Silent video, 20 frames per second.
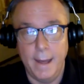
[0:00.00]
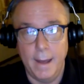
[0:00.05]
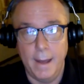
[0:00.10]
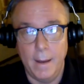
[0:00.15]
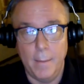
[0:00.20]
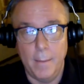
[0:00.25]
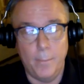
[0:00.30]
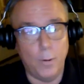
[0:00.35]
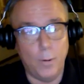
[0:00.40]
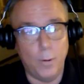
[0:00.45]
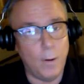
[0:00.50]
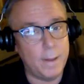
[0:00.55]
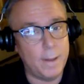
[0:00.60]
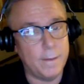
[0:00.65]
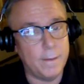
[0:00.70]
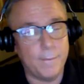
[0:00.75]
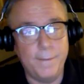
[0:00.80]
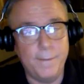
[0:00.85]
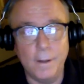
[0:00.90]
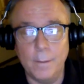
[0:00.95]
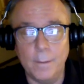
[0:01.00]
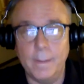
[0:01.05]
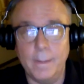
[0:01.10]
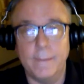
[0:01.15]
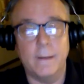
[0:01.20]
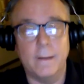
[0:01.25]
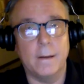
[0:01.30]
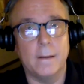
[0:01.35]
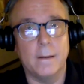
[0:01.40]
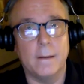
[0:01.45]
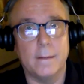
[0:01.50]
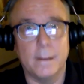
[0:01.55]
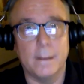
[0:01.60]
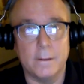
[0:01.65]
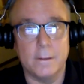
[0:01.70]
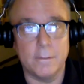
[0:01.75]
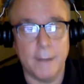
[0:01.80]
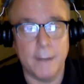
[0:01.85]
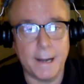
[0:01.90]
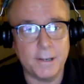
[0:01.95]
Boy, the film and the
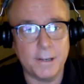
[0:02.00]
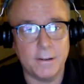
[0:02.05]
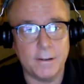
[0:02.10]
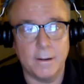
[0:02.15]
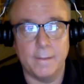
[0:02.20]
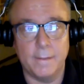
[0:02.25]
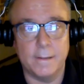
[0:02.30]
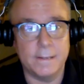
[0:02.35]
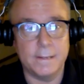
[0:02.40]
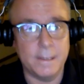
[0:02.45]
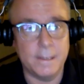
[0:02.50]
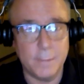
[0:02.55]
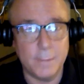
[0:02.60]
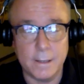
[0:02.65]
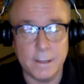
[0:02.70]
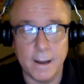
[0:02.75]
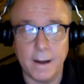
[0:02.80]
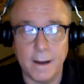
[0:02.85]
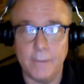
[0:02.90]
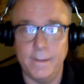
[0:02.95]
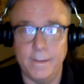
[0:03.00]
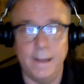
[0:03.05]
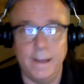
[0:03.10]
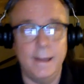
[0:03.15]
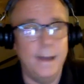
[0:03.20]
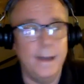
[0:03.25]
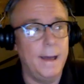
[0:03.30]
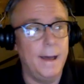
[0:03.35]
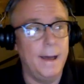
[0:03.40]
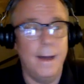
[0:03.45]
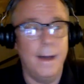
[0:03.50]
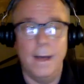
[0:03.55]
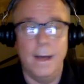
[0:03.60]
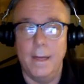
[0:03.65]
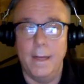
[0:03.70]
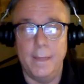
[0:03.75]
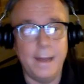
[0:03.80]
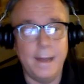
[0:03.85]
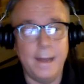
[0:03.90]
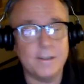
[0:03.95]
director and the cinematography,
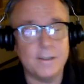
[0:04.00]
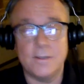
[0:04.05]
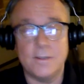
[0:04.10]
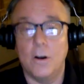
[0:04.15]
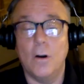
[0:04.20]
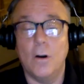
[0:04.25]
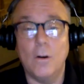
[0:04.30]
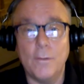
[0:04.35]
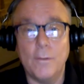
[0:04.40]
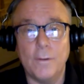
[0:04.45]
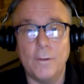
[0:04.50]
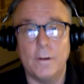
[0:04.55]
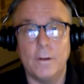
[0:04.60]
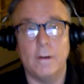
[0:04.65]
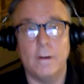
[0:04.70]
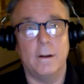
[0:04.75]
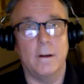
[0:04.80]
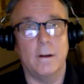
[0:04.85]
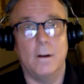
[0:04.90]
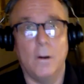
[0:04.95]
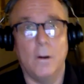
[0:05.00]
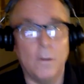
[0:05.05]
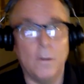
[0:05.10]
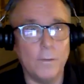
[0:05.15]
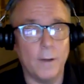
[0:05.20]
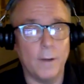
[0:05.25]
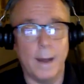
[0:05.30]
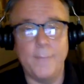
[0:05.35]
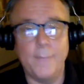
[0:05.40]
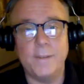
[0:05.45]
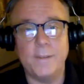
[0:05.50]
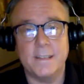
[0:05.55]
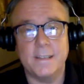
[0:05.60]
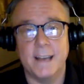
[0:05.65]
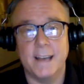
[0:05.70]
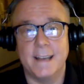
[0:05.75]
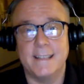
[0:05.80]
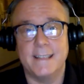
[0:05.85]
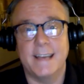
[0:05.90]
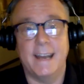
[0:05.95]
they just
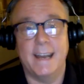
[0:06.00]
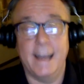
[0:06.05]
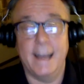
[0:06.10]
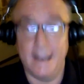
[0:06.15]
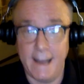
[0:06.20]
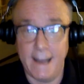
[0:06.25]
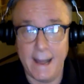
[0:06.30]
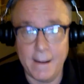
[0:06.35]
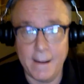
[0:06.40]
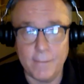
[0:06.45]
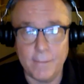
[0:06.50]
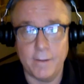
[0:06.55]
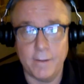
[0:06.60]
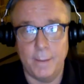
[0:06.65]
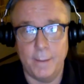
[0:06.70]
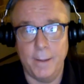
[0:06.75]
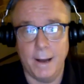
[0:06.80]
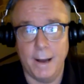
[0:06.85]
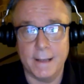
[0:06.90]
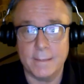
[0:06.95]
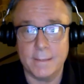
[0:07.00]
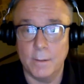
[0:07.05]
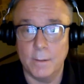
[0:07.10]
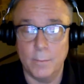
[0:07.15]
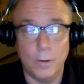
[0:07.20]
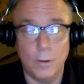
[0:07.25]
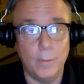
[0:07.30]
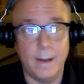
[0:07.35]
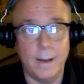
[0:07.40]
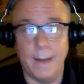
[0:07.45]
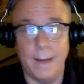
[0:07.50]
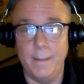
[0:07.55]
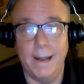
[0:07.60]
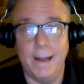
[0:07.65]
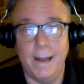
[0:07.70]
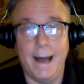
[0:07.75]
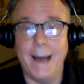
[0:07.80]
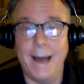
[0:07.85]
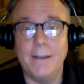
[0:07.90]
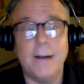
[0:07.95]
overemphasize that at every possible moment. I mean,
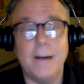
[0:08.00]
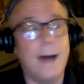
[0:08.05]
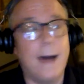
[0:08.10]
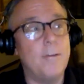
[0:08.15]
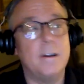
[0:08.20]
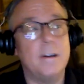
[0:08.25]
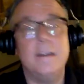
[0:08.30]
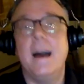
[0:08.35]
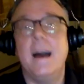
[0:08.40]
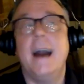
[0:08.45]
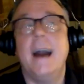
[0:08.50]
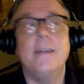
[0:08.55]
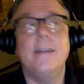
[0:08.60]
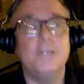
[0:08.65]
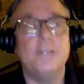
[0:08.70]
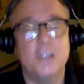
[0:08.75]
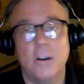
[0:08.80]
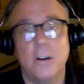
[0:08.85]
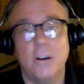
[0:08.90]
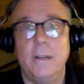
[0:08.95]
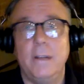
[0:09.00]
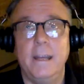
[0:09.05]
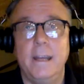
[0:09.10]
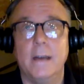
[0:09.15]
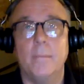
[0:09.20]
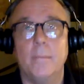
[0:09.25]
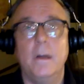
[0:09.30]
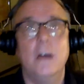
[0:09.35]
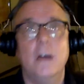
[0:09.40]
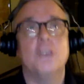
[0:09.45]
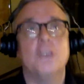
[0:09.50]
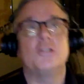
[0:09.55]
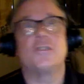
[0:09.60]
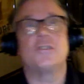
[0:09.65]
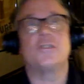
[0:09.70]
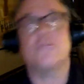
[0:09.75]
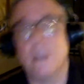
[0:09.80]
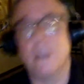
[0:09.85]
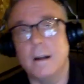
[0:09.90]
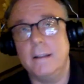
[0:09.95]
I would not have shown him
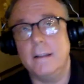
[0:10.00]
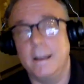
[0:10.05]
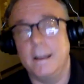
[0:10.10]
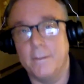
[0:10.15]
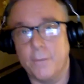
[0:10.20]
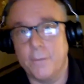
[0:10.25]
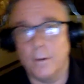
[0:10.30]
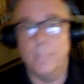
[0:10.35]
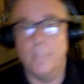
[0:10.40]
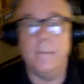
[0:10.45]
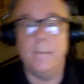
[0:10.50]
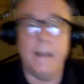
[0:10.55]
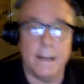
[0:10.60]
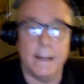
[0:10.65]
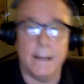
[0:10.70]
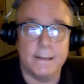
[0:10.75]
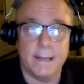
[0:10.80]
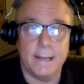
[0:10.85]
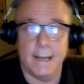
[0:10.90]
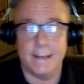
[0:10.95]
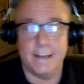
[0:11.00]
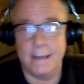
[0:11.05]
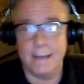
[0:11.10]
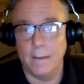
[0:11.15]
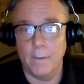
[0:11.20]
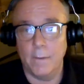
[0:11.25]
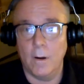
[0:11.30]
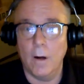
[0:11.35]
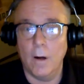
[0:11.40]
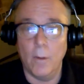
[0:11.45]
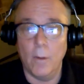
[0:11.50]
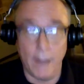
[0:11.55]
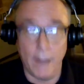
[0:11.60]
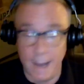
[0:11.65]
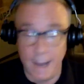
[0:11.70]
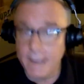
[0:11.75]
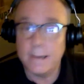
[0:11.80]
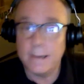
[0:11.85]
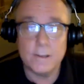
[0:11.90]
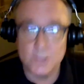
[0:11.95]
struggling for a minute to get down the hallway. I
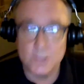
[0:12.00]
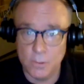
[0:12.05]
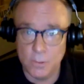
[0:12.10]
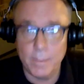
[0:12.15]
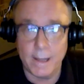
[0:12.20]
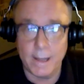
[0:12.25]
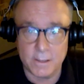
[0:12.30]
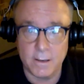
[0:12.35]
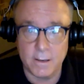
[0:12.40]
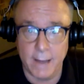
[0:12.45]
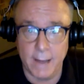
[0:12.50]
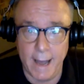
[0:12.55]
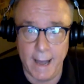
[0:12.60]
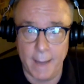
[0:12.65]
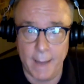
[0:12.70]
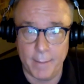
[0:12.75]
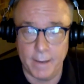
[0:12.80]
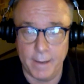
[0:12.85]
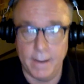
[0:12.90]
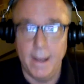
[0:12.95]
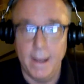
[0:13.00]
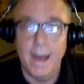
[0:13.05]
can assume that's going to happen.